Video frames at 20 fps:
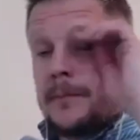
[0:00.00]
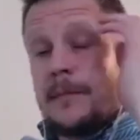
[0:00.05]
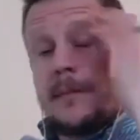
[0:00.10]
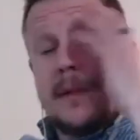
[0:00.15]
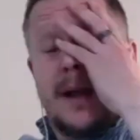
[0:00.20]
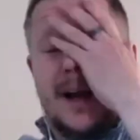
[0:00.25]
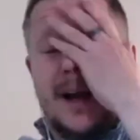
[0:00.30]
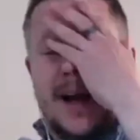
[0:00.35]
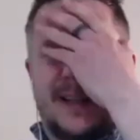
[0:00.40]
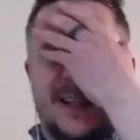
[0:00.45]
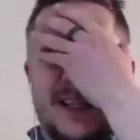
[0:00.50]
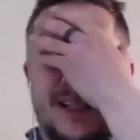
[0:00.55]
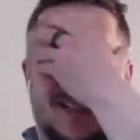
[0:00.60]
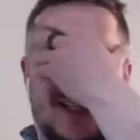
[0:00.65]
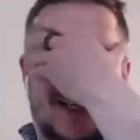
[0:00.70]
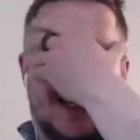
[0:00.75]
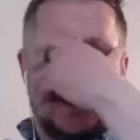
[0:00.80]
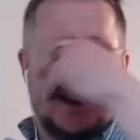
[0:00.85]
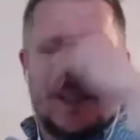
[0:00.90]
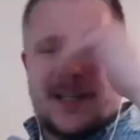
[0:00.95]
I think
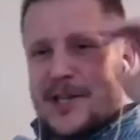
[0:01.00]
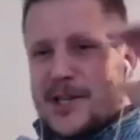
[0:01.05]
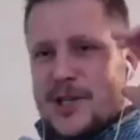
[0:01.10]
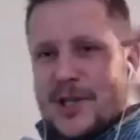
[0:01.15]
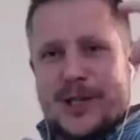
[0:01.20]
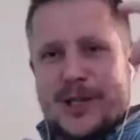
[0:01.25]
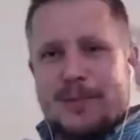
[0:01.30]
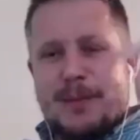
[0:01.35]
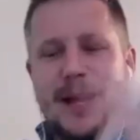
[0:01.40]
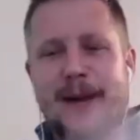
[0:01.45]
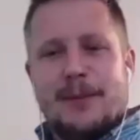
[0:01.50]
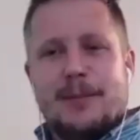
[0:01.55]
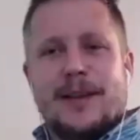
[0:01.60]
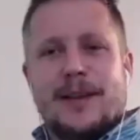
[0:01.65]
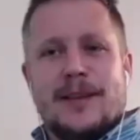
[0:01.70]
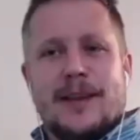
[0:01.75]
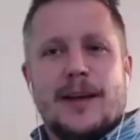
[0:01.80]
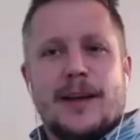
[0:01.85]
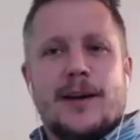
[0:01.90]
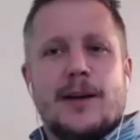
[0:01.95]
that this just made me
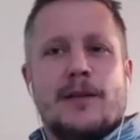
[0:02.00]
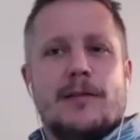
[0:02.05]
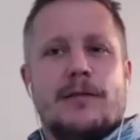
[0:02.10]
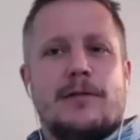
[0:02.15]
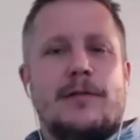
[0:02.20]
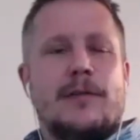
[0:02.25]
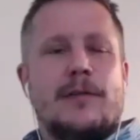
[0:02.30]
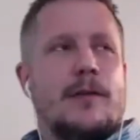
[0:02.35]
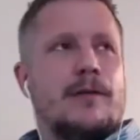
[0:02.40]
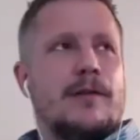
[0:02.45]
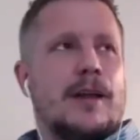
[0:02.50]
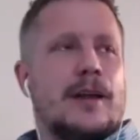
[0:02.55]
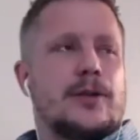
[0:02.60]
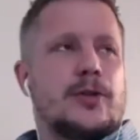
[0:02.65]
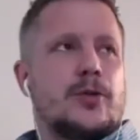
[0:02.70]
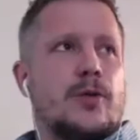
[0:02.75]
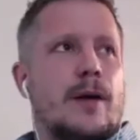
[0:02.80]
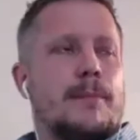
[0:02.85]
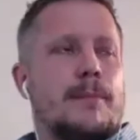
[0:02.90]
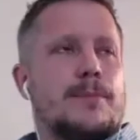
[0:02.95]
think of, of that
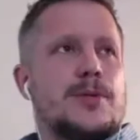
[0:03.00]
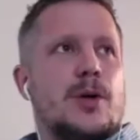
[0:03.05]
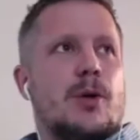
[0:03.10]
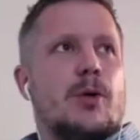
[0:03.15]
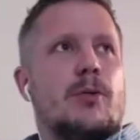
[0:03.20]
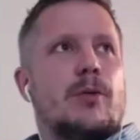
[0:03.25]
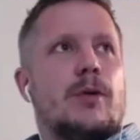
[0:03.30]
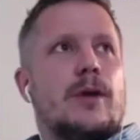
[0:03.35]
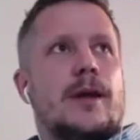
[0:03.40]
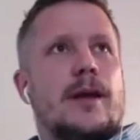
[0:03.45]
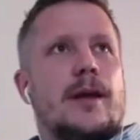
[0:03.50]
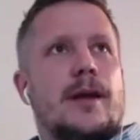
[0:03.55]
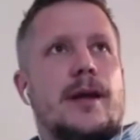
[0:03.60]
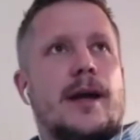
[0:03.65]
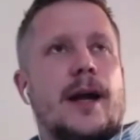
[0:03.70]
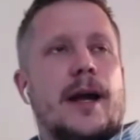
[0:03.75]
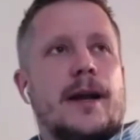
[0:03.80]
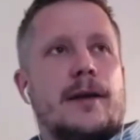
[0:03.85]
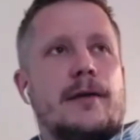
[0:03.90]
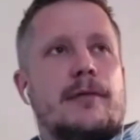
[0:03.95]
Trump's only
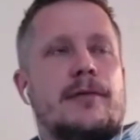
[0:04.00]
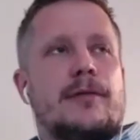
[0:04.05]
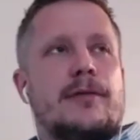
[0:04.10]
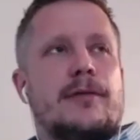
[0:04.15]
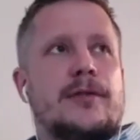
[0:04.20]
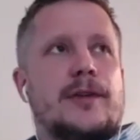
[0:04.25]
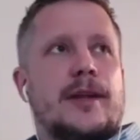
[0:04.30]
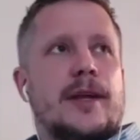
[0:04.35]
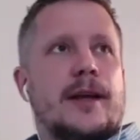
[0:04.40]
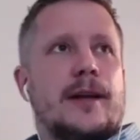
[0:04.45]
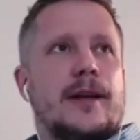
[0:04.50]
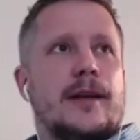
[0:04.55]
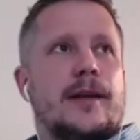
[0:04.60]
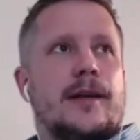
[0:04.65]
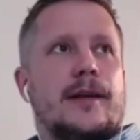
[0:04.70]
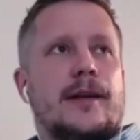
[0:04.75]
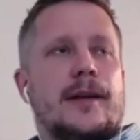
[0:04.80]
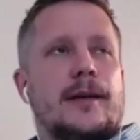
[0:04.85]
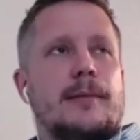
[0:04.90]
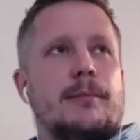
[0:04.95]
kind of skill
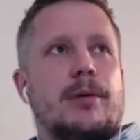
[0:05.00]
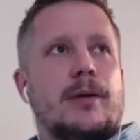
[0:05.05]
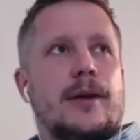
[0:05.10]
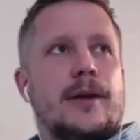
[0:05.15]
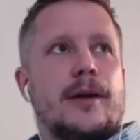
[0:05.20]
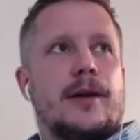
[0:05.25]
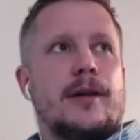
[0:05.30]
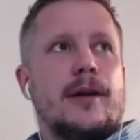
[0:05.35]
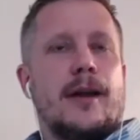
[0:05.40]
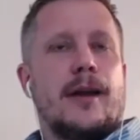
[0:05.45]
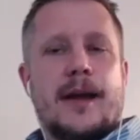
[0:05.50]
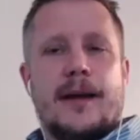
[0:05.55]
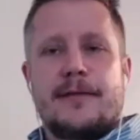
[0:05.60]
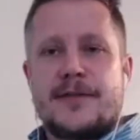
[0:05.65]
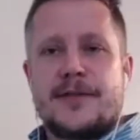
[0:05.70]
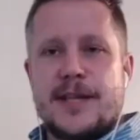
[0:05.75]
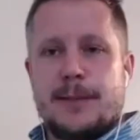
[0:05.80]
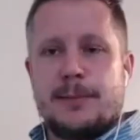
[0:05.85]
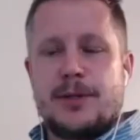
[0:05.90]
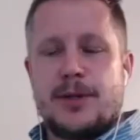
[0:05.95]
in political life
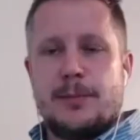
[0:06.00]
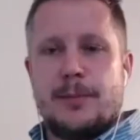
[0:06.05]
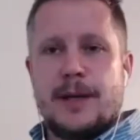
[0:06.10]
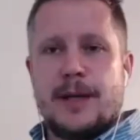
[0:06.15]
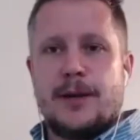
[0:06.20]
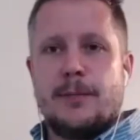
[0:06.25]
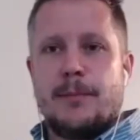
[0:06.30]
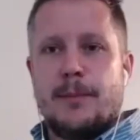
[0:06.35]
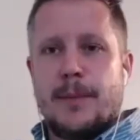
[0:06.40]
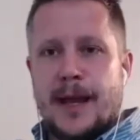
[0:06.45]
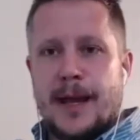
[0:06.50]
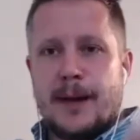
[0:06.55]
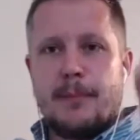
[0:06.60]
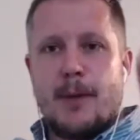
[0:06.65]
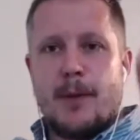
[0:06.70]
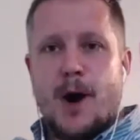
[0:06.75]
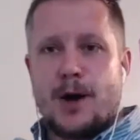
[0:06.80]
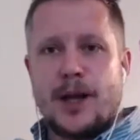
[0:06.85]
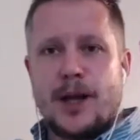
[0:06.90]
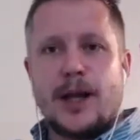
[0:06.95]
seemed to be to make
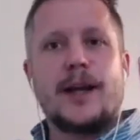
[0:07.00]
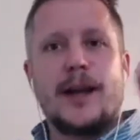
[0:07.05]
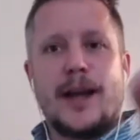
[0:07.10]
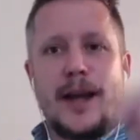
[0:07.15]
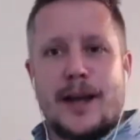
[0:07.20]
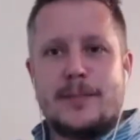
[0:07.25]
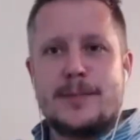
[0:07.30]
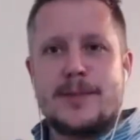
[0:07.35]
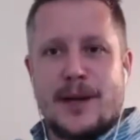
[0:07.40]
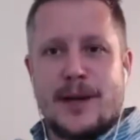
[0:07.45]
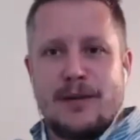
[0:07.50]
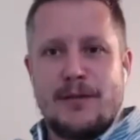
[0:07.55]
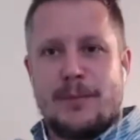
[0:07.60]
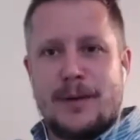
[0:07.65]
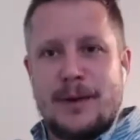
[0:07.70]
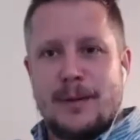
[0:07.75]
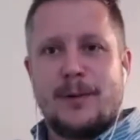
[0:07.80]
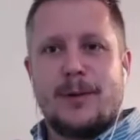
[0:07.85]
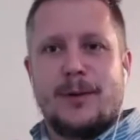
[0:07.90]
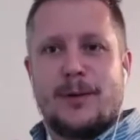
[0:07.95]
mocking names out of
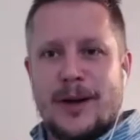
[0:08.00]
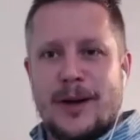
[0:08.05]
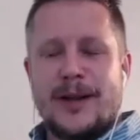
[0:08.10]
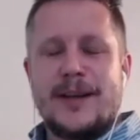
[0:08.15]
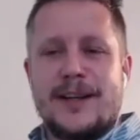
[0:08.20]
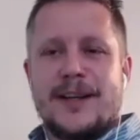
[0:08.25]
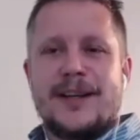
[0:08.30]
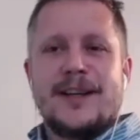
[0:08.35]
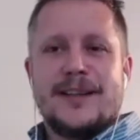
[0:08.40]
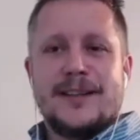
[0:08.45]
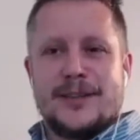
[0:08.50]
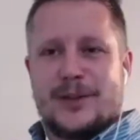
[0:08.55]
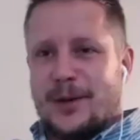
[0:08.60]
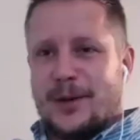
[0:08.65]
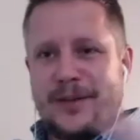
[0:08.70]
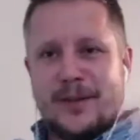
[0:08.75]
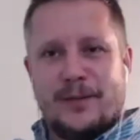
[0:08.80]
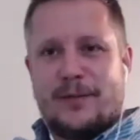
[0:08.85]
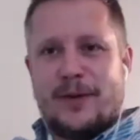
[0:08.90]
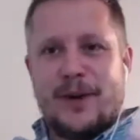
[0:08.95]
people, right? Yep. So
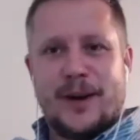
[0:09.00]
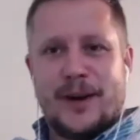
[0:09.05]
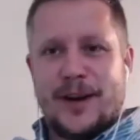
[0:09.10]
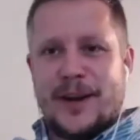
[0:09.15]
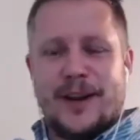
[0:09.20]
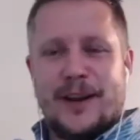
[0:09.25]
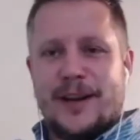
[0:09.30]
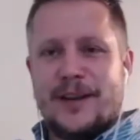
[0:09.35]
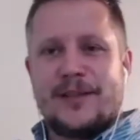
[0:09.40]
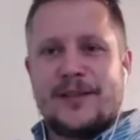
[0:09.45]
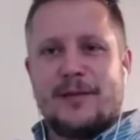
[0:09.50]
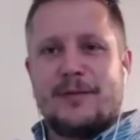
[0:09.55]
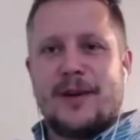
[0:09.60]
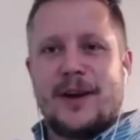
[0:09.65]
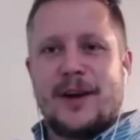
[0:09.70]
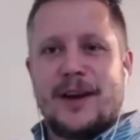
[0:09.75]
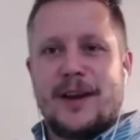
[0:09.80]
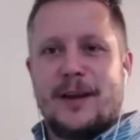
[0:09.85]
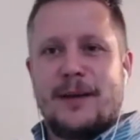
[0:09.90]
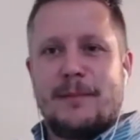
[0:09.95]
it's a funny it's a
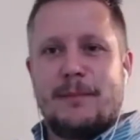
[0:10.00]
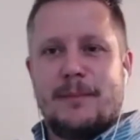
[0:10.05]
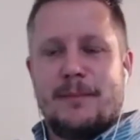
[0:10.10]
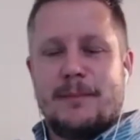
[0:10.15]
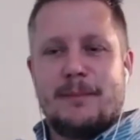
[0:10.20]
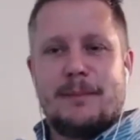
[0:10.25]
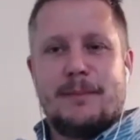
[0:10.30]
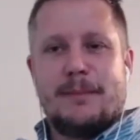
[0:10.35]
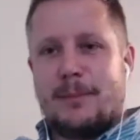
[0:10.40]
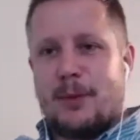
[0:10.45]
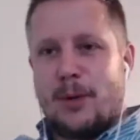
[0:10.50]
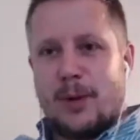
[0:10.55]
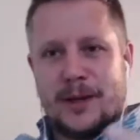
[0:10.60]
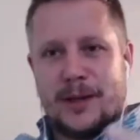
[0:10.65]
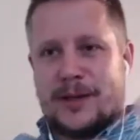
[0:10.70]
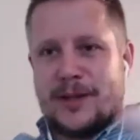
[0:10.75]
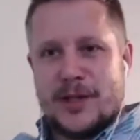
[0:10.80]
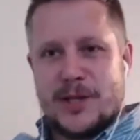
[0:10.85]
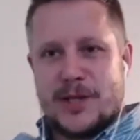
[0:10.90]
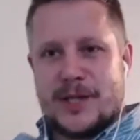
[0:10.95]
funny point
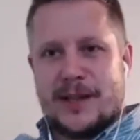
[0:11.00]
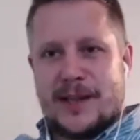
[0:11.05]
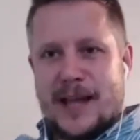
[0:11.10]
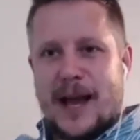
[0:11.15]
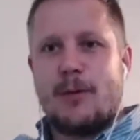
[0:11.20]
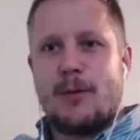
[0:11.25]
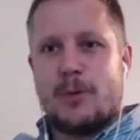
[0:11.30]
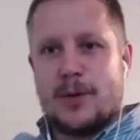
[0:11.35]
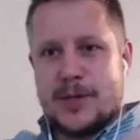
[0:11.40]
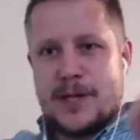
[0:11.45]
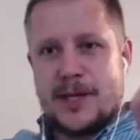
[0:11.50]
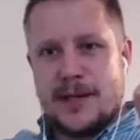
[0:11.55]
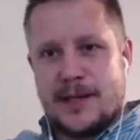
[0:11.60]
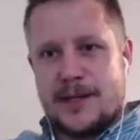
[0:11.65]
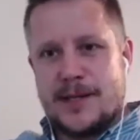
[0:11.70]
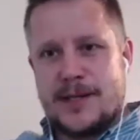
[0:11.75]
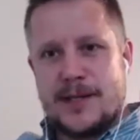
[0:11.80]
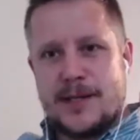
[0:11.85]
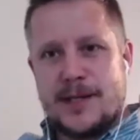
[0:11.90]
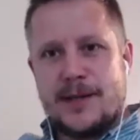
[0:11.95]
that just that was
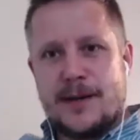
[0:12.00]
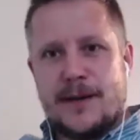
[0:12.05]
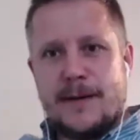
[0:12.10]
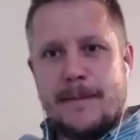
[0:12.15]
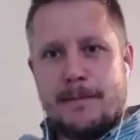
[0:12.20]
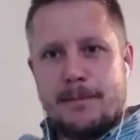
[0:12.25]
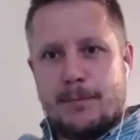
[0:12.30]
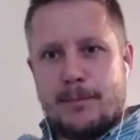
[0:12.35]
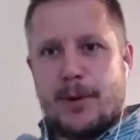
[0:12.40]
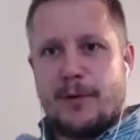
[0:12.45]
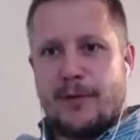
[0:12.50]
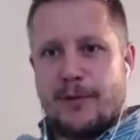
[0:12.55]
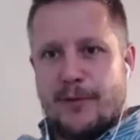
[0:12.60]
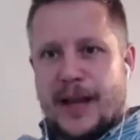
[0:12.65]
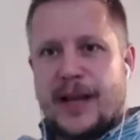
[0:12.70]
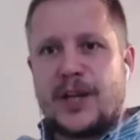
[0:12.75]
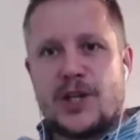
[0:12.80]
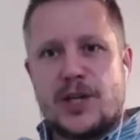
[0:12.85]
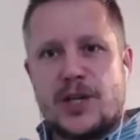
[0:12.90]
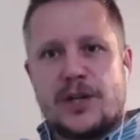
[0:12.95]
his
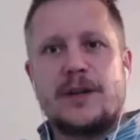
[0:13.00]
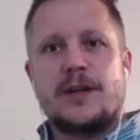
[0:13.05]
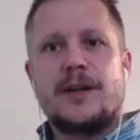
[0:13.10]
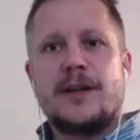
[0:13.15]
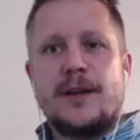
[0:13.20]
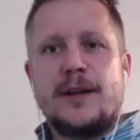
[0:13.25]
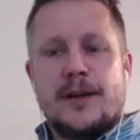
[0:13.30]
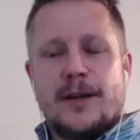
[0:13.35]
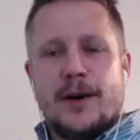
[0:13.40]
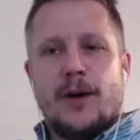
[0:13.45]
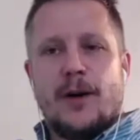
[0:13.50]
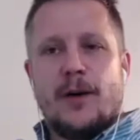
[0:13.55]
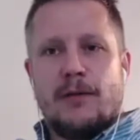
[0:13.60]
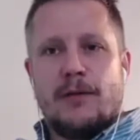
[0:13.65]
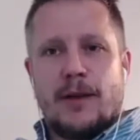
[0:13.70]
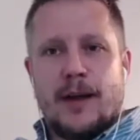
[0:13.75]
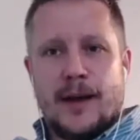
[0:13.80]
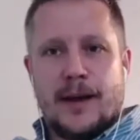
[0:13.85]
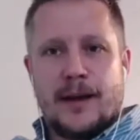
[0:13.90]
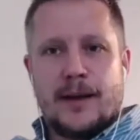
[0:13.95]
perfection of, right,
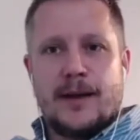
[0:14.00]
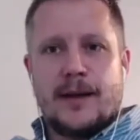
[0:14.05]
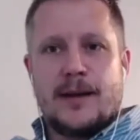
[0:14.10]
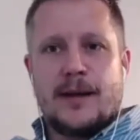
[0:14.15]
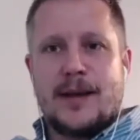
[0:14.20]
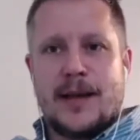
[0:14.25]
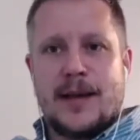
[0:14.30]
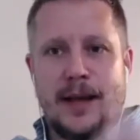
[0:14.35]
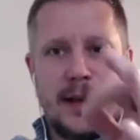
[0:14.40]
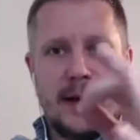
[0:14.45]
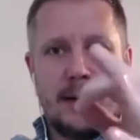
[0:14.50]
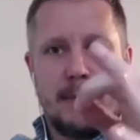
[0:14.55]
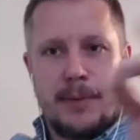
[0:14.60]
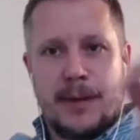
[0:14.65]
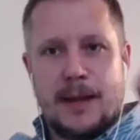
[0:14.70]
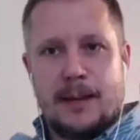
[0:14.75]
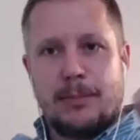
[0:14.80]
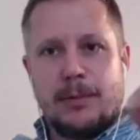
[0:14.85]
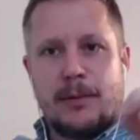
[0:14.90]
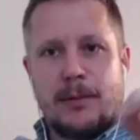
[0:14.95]
like killing
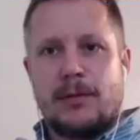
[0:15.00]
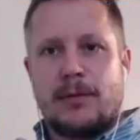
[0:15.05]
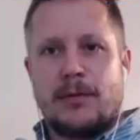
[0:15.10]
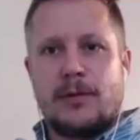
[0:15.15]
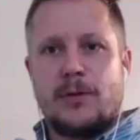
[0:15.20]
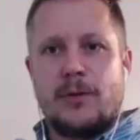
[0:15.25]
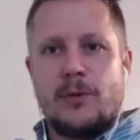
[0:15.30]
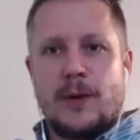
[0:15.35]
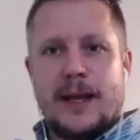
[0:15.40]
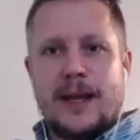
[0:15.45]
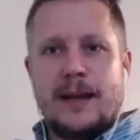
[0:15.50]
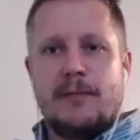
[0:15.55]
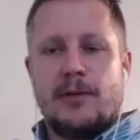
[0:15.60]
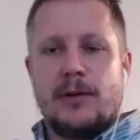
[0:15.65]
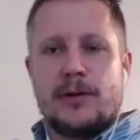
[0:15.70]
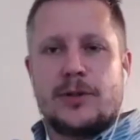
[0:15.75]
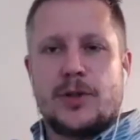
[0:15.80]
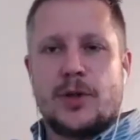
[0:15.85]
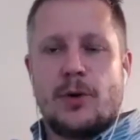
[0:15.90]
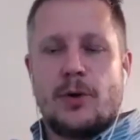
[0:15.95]
people through evil
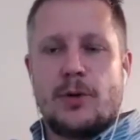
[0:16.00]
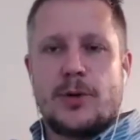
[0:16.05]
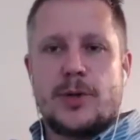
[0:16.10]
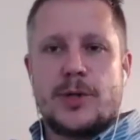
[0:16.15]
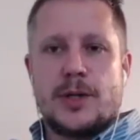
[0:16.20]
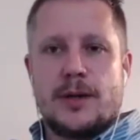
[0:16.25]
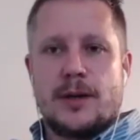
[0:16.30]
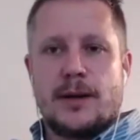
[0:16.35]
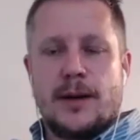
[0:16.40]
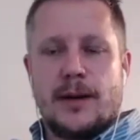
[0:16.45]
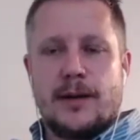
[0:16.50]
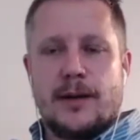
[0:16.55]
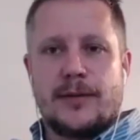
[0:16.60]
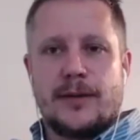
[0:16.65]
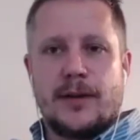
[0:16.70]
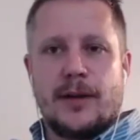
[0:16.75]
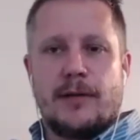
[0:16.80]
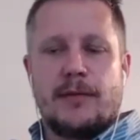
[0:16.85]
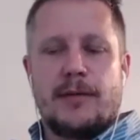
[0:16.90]
jokes and, and stuff.